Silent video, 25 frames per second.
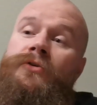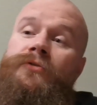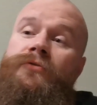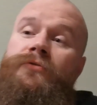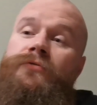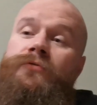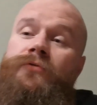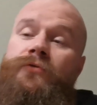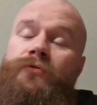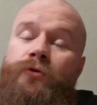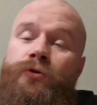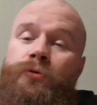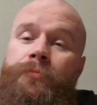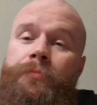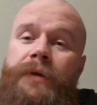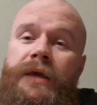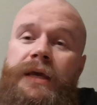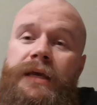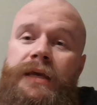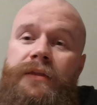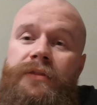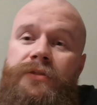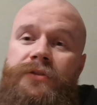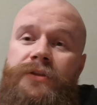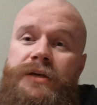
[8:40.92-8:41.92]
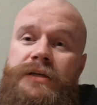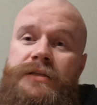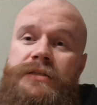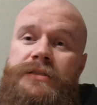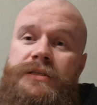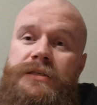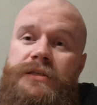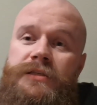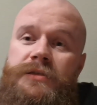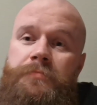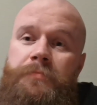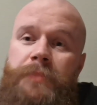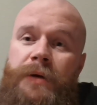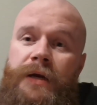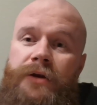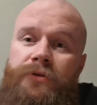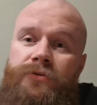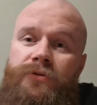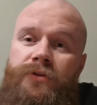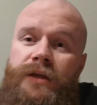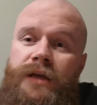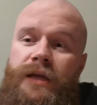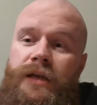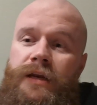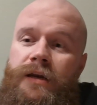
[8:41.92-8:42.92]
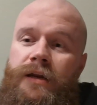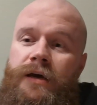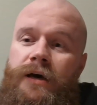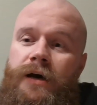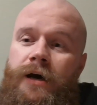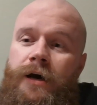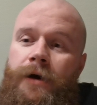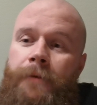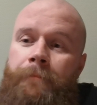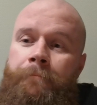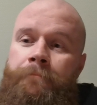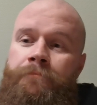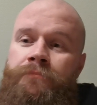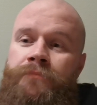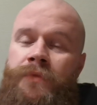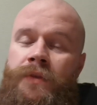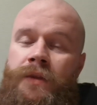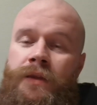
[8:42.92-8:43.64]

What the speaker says: For me, this is better than